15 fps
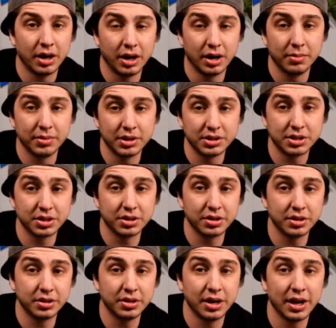It's a
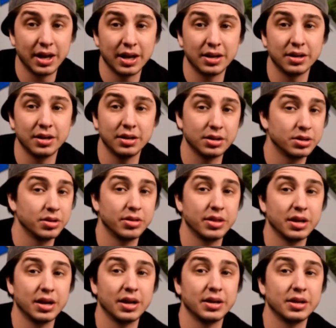good
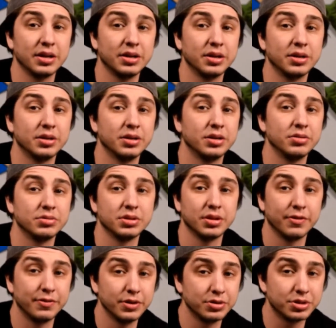thing I can use in
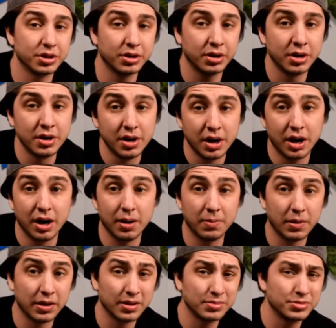the future,
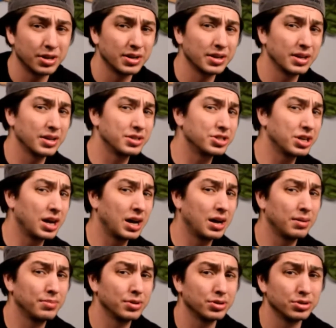whether I'm trying to get a
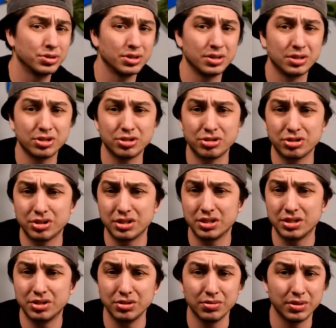job or
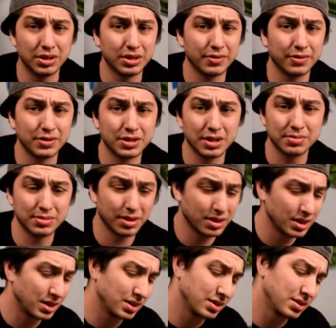doing different types of
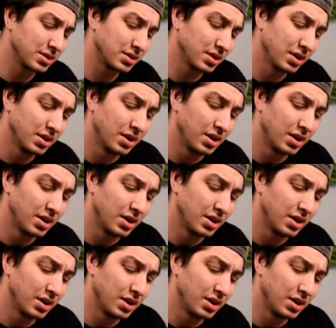things.